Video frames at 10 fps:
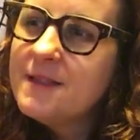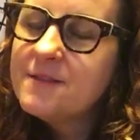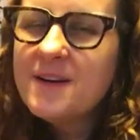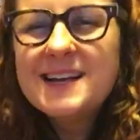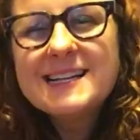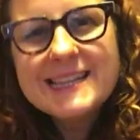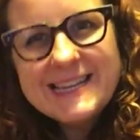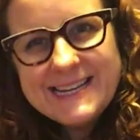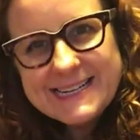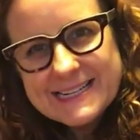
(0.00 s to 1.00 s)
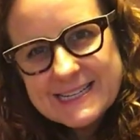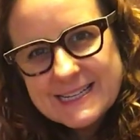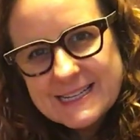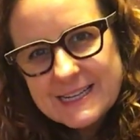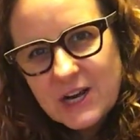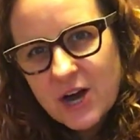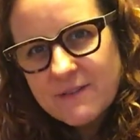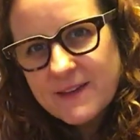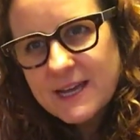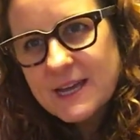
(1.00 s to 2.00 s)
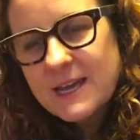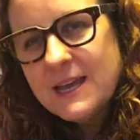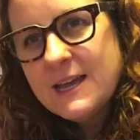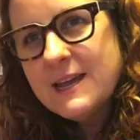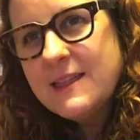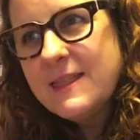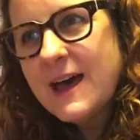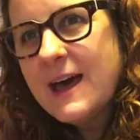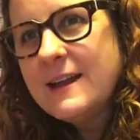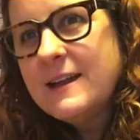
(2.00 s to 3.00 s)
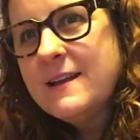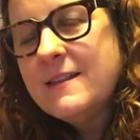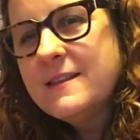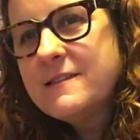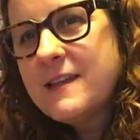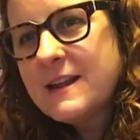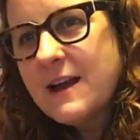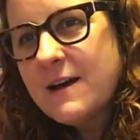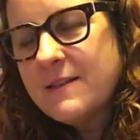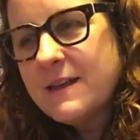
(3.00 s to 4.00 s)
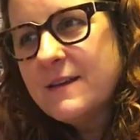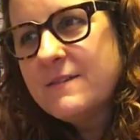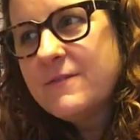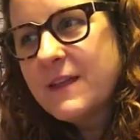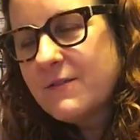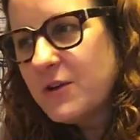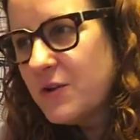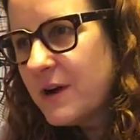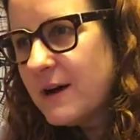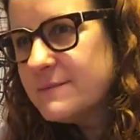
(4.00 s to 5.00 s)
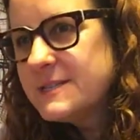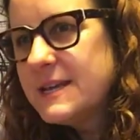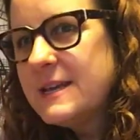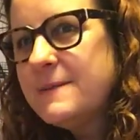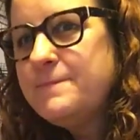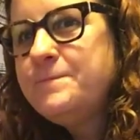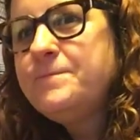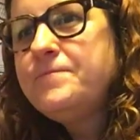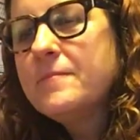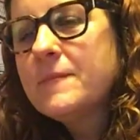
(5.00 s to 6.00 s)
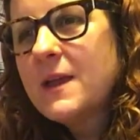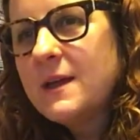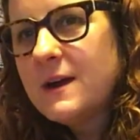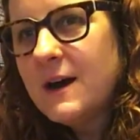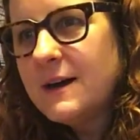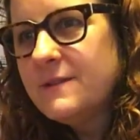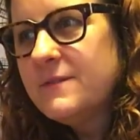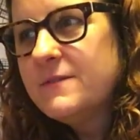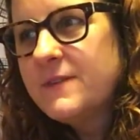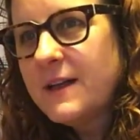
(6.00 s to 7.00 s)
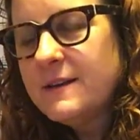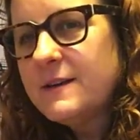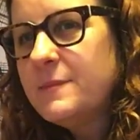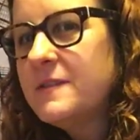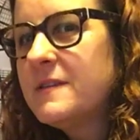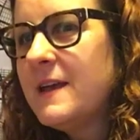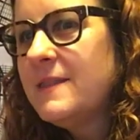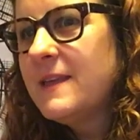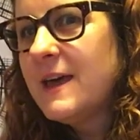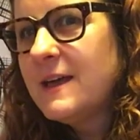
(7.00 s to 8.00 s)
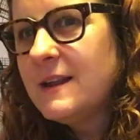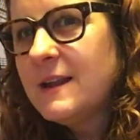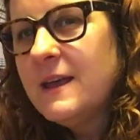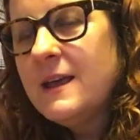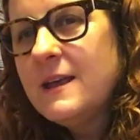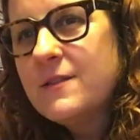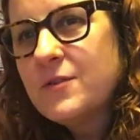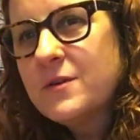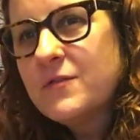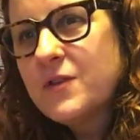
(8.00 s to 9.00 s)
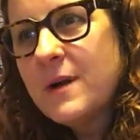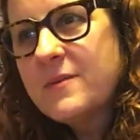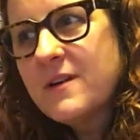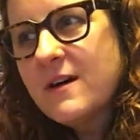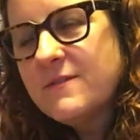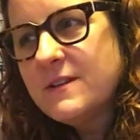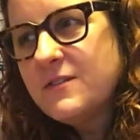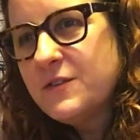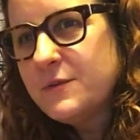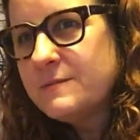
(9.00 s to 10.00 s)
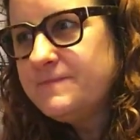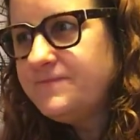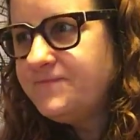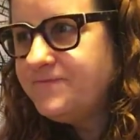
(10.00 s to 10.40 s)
It's a very clean coffee in that the flavor note comes in, it kind of develops, and then it sort of drops off into